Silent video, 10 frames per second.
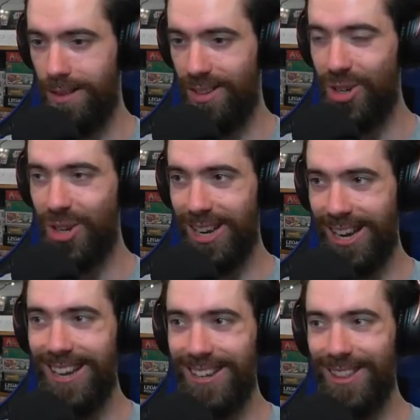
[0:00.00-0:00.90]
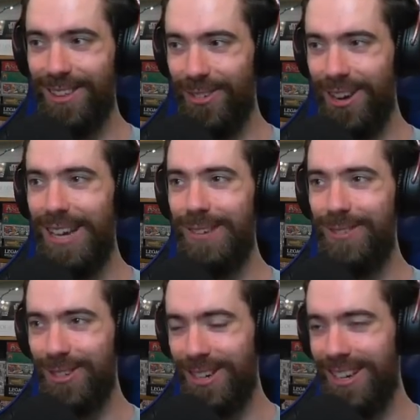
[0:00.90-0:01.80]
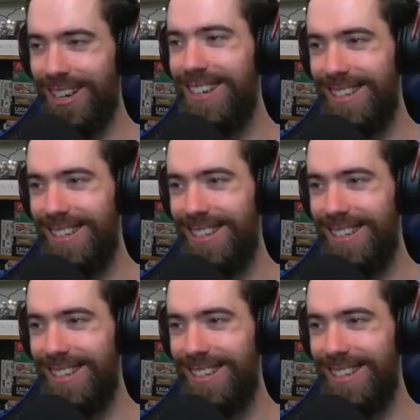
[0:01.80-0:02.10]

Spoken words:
Okay, into the wave, sure.